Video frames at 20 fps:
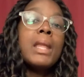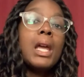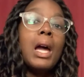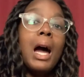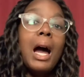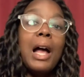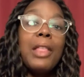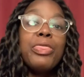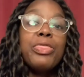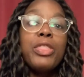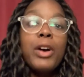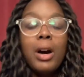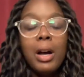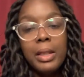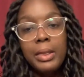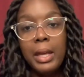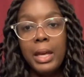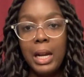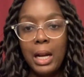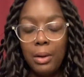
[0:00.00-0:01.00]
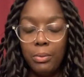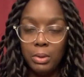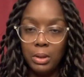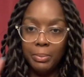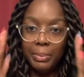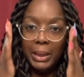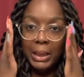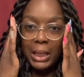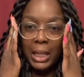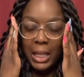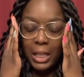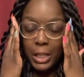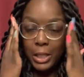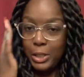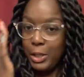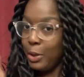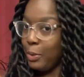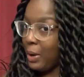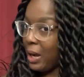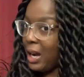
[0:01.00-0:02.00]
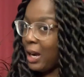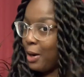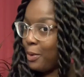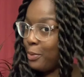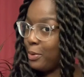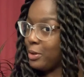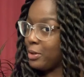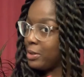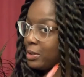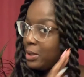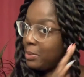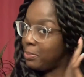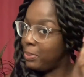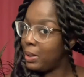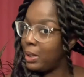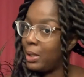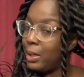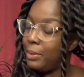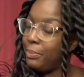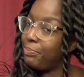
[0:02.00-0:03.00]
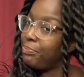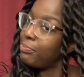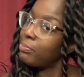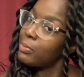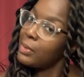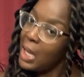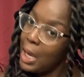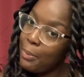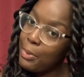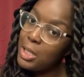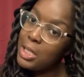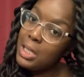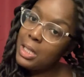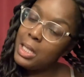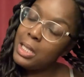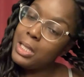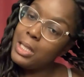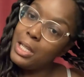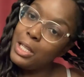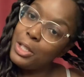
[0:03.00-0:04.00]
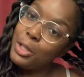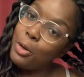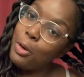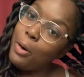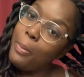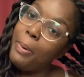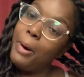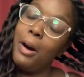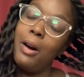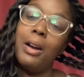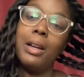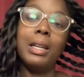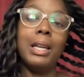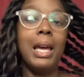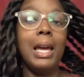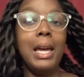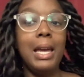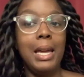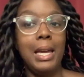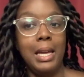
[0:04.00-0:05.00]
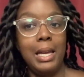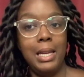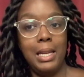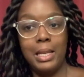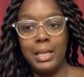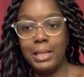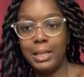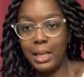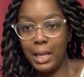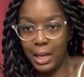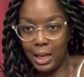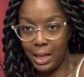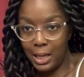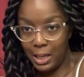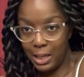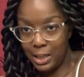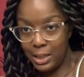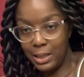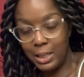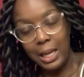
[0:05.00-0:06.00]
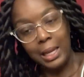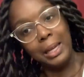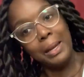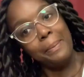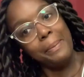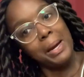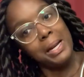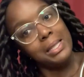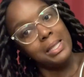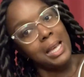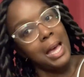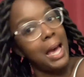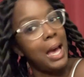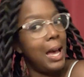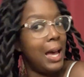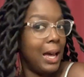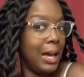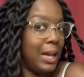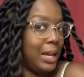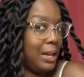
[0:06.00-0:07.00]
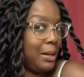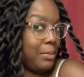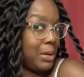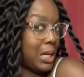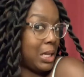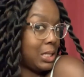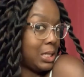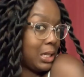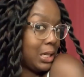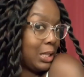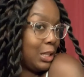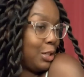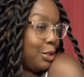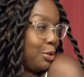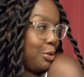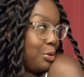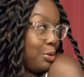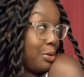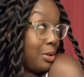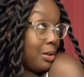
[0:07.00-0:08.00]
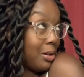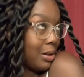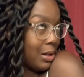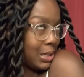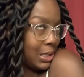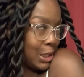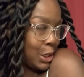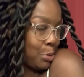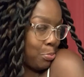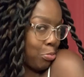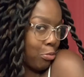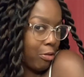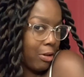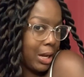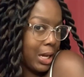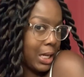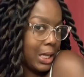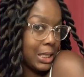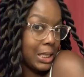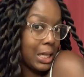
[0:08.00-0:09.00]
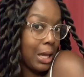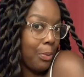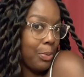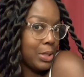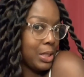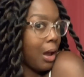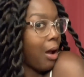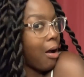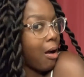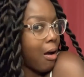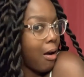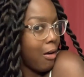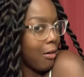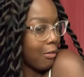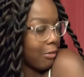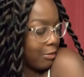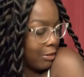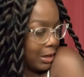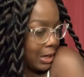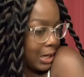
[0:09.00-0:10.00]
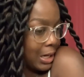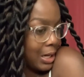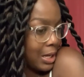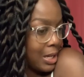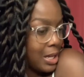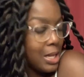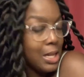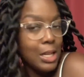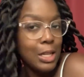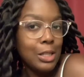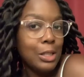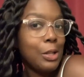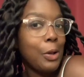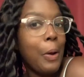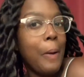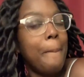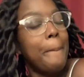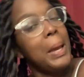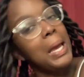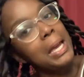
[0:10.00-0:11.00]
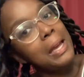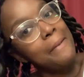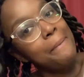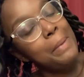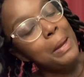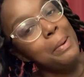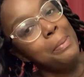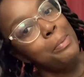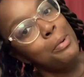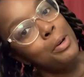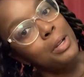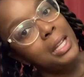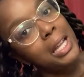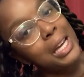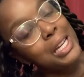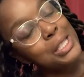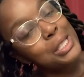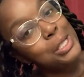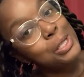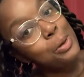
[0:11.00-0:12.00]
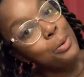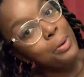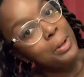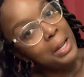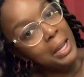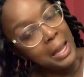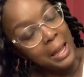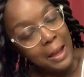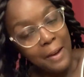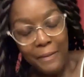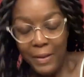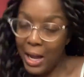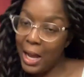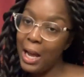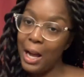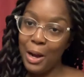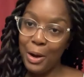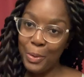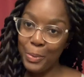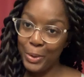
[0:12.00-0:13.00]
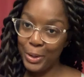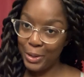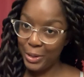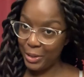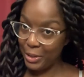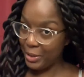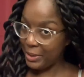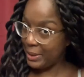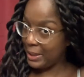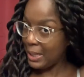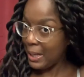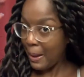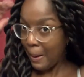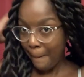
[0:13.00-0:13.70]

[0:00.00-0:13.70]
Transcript: I thought that I would be done in 2 hours, but I was listening to a podcast and taking my time, and I took a little lunch break because I was hungry, so it may have been more like 2.5 hours.